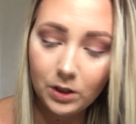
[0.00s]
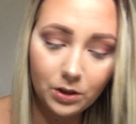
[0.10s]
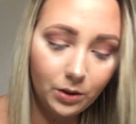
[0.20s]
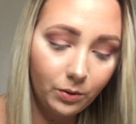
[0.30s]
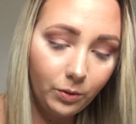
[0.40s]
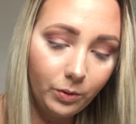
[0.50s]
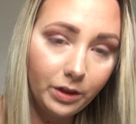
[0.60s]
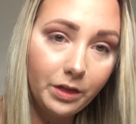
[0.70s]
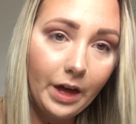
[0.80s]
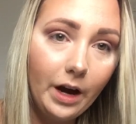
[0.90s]
So with
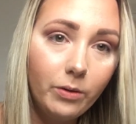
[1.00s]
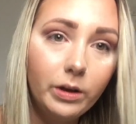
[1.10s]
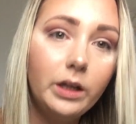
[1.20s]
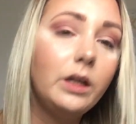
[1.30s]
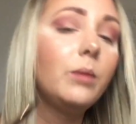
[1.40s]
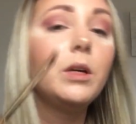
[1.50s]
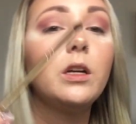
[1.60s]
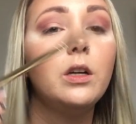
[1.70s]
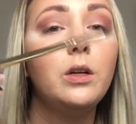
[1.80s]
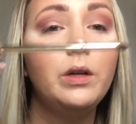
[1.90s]
that one, I'm going to
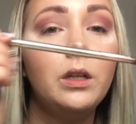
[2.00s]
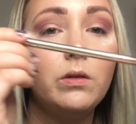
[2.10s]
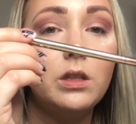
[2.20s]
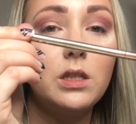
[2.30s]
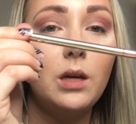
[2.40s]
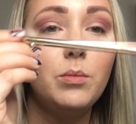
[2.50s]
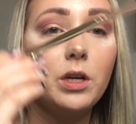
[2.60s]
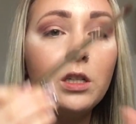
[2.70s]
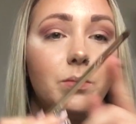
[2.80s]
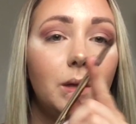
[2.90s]
go in with the same
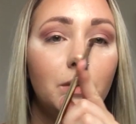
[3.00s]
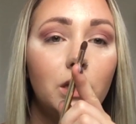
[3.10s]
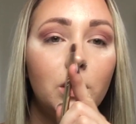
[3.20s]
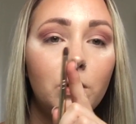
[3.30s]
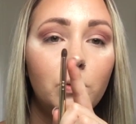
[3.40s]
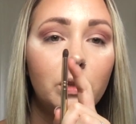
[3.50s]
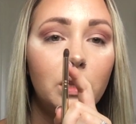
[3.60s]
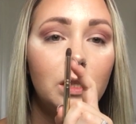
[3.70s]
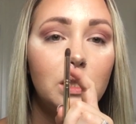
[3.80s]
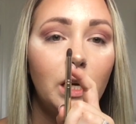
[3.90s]
brush, but I'm going to go in with
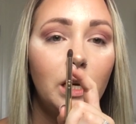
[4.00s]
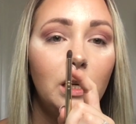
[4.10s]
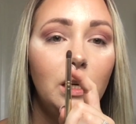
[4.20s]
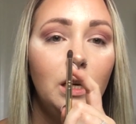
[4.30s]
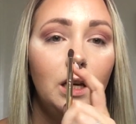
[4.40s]
this side.